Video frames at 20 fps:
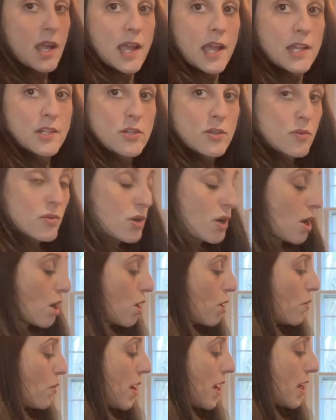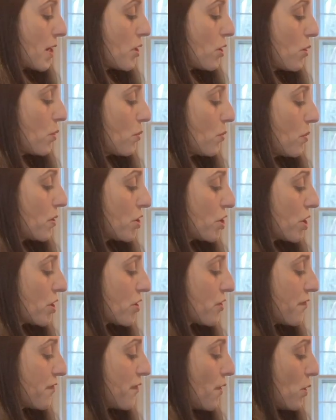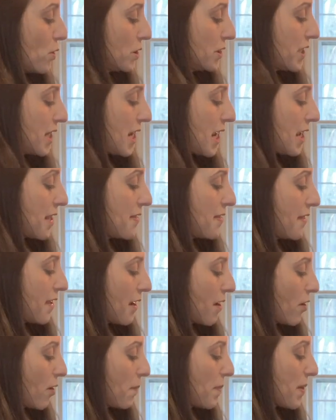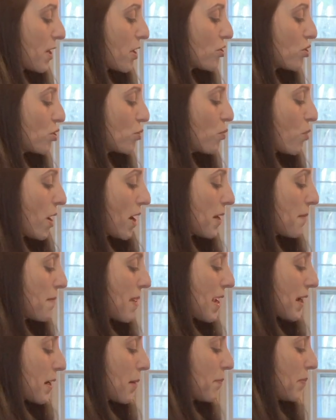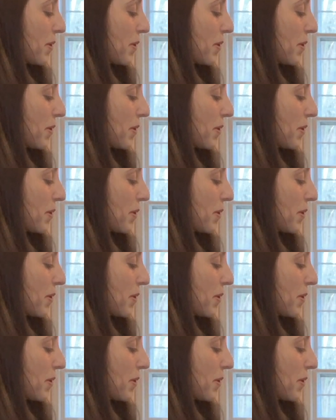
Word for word: and you go and you just fold it in there because you want to make a